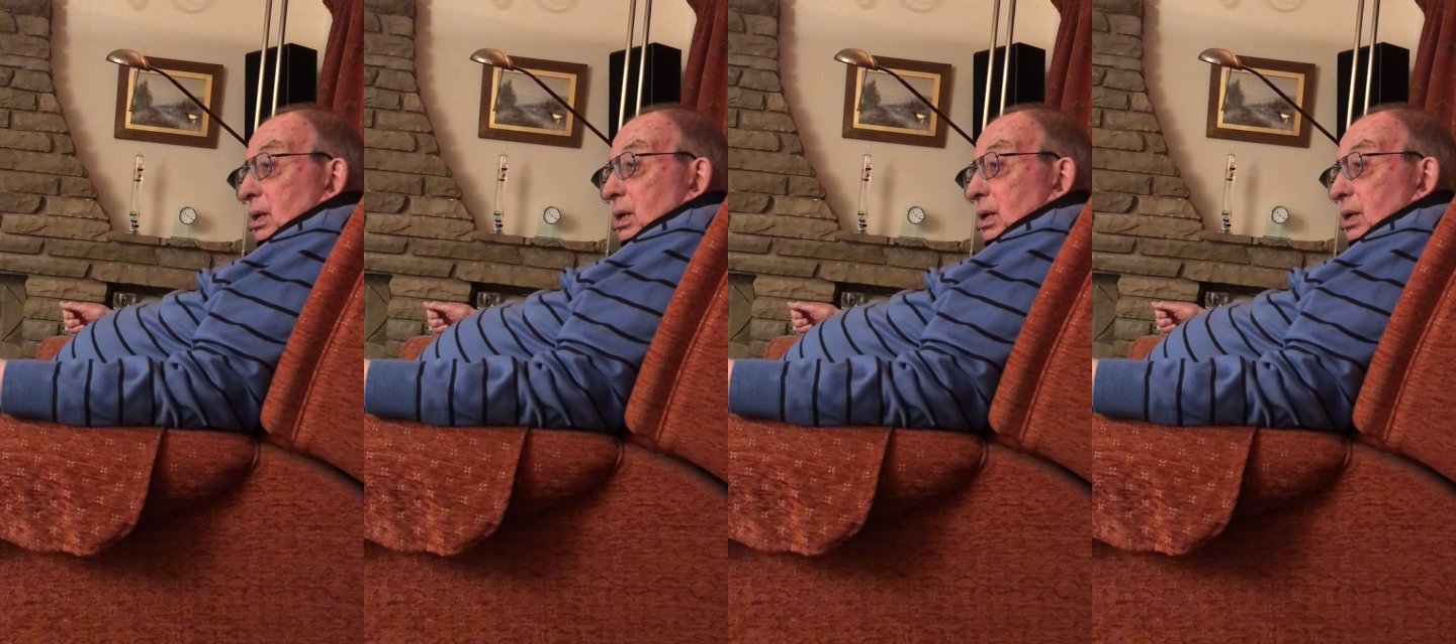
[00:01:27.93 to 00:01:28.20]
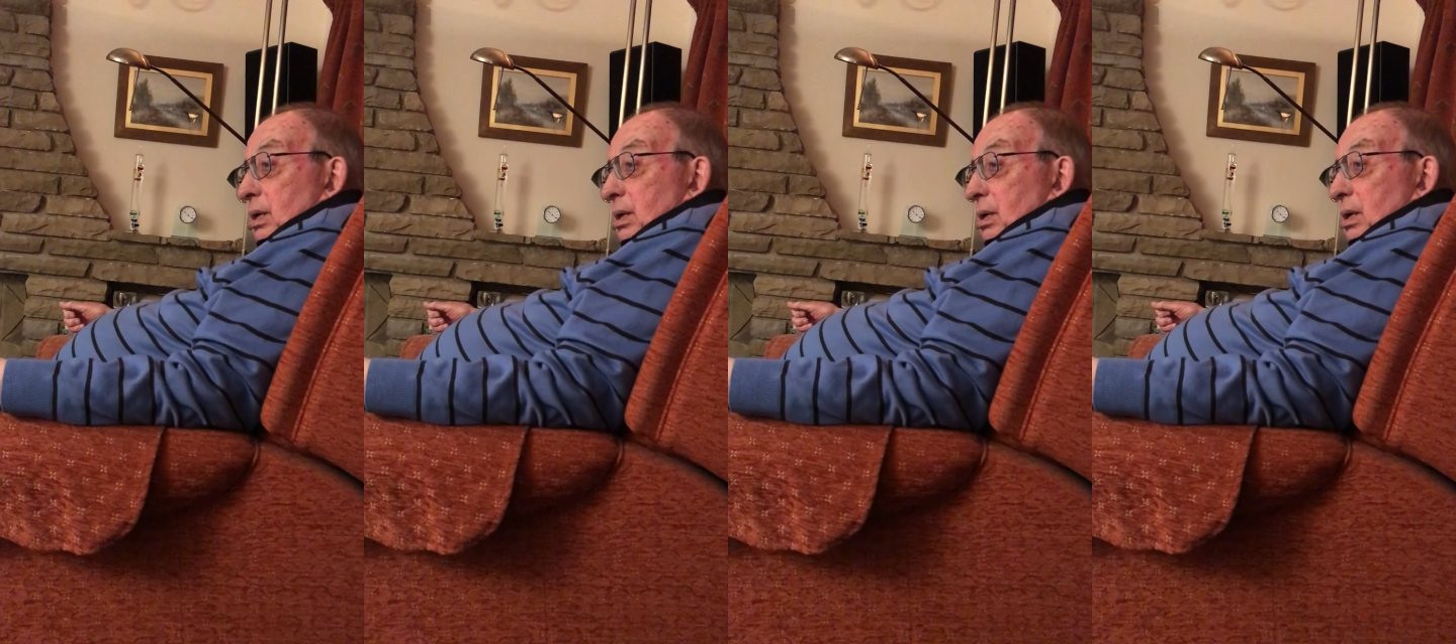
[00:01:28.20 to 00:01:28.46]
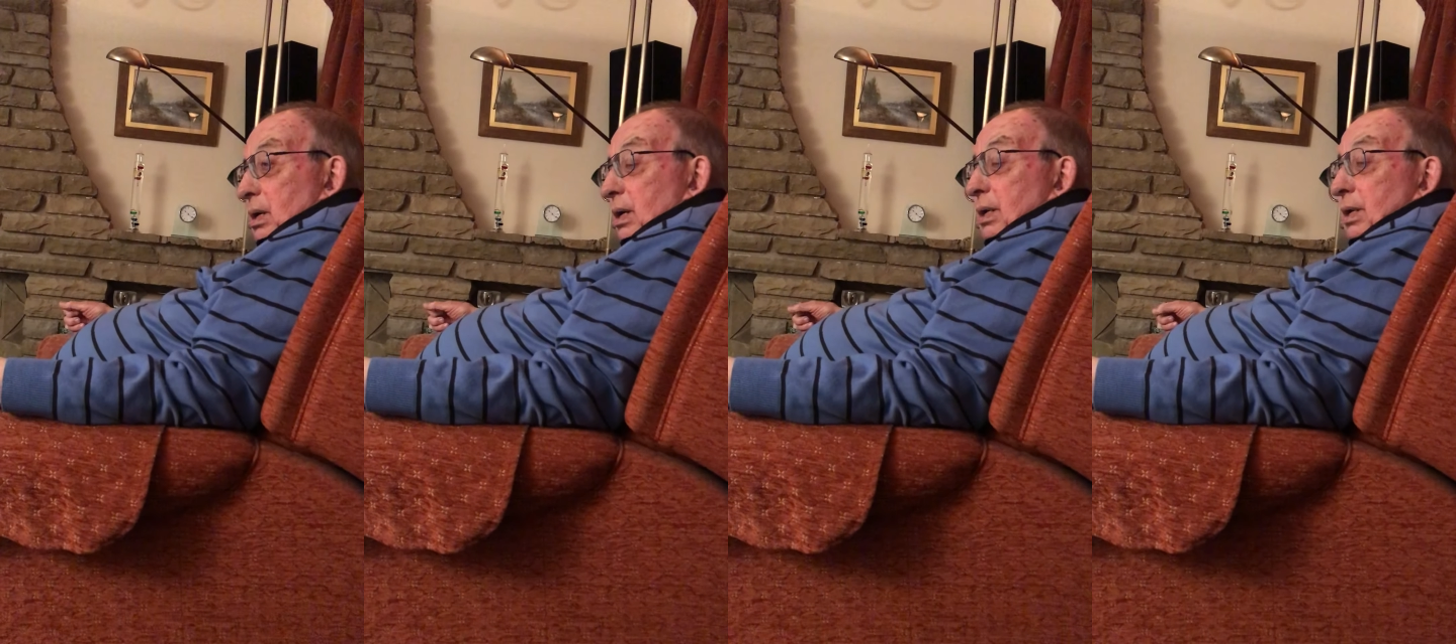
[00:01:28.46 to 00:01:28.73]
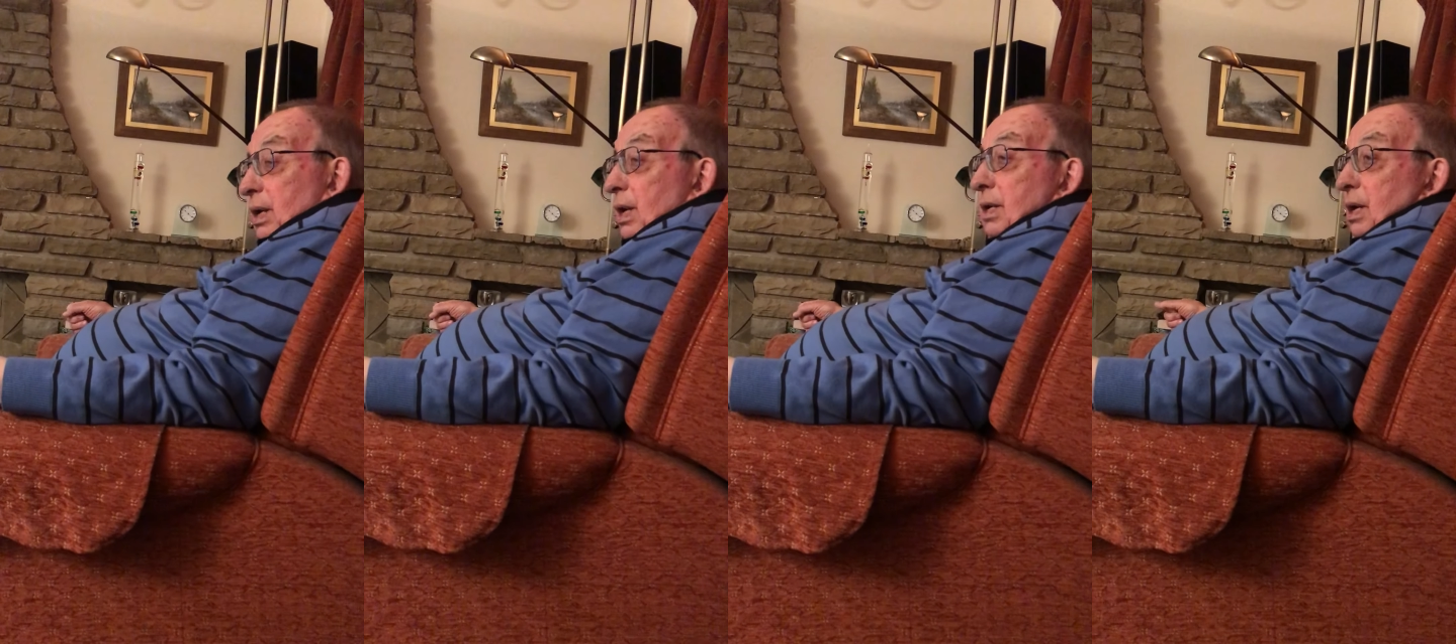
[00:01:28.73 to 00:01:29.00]

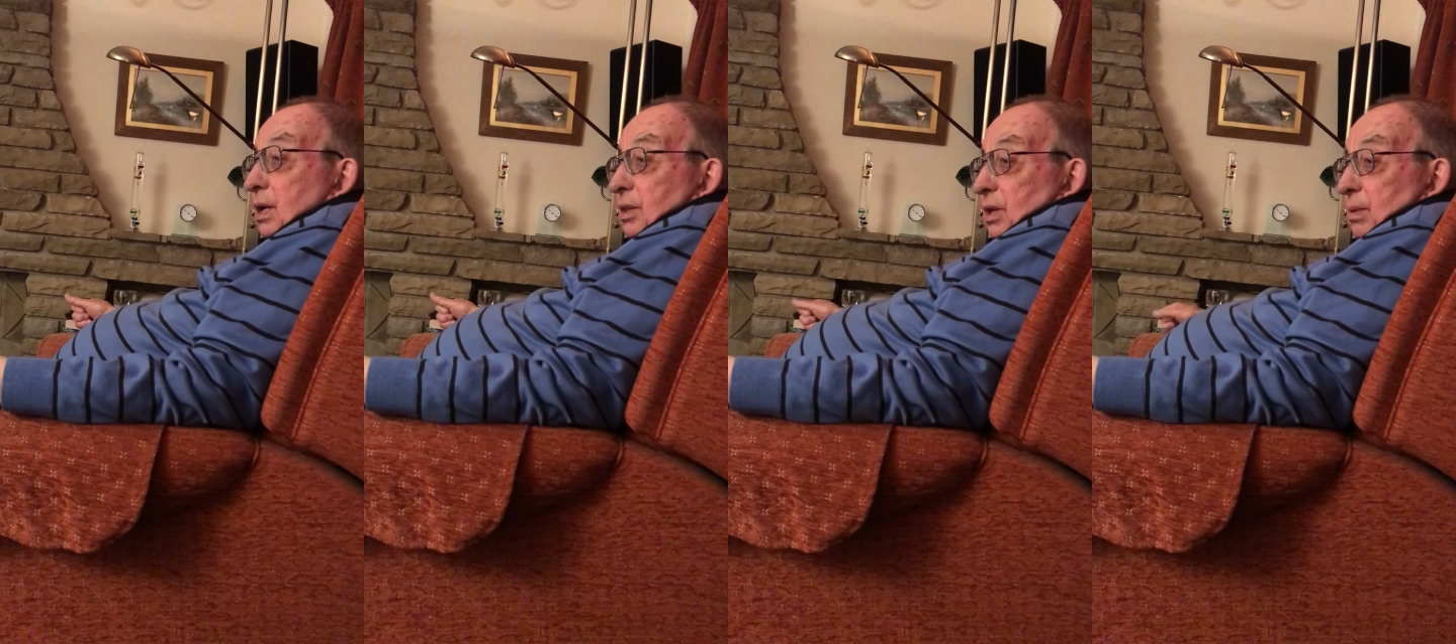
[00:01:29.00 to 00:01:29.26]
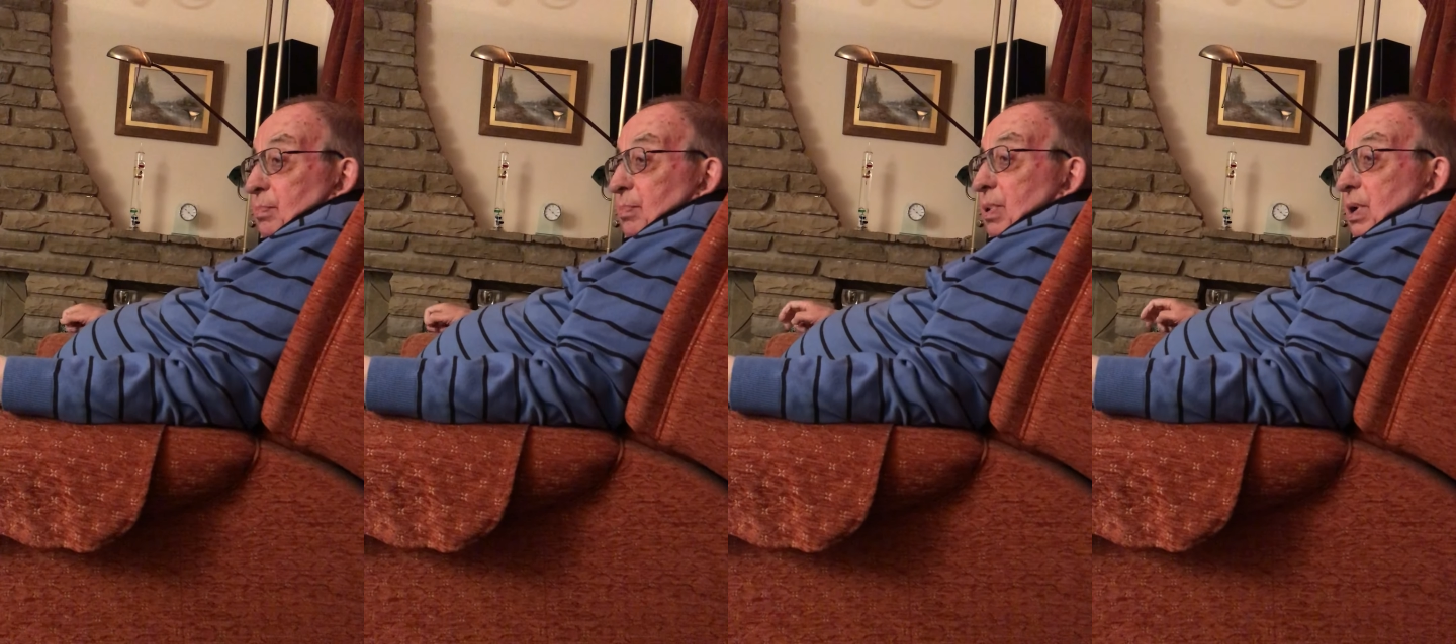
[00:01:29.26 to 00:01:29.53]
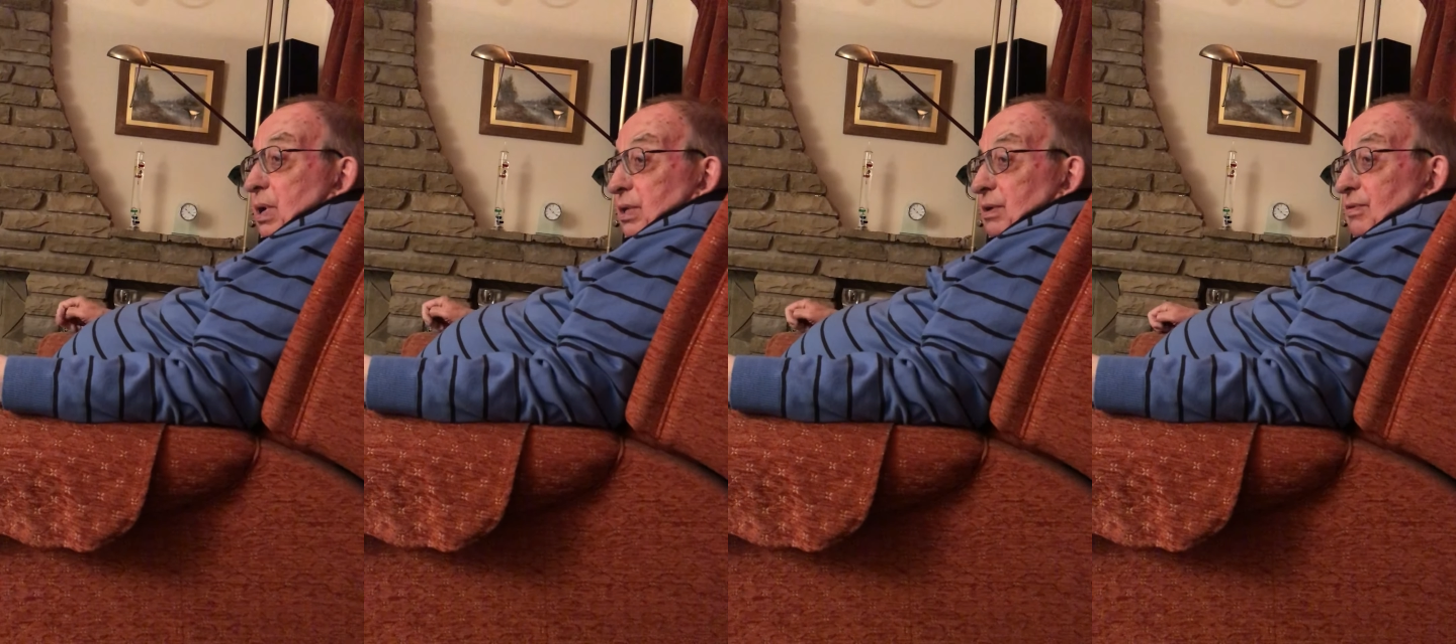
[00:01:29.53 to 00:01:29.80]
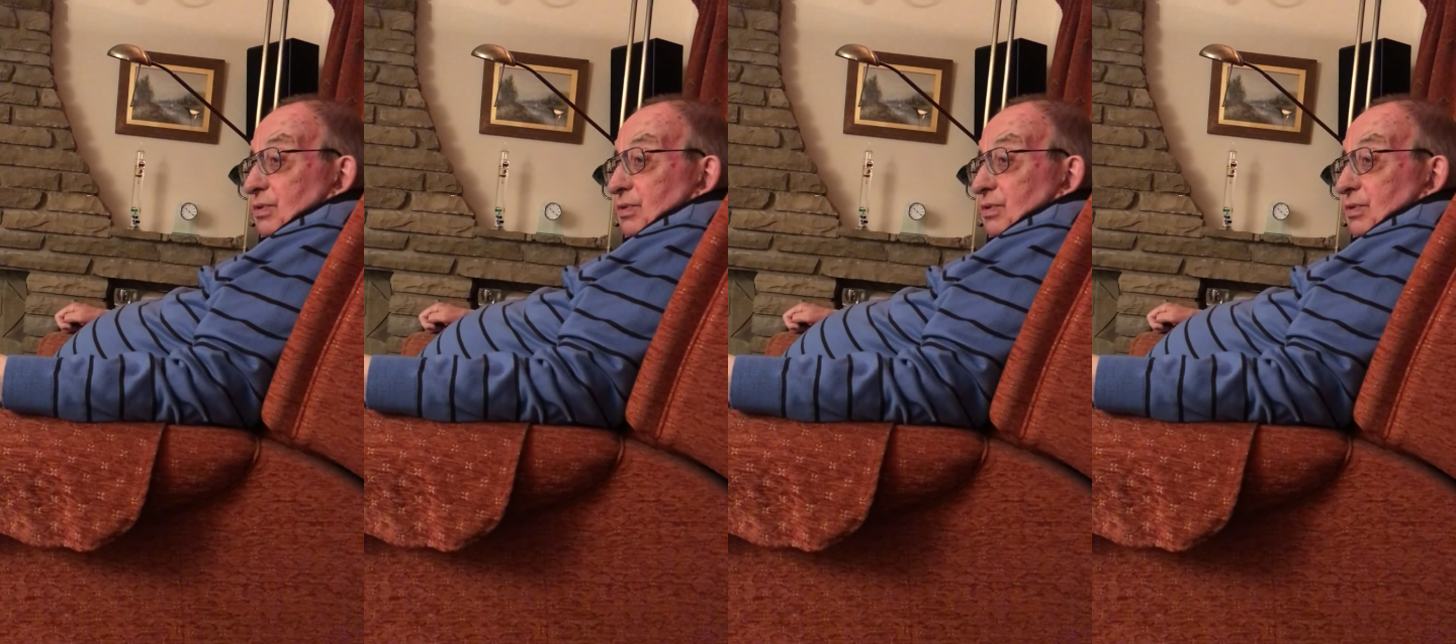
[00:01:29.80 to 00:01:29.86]
In any other part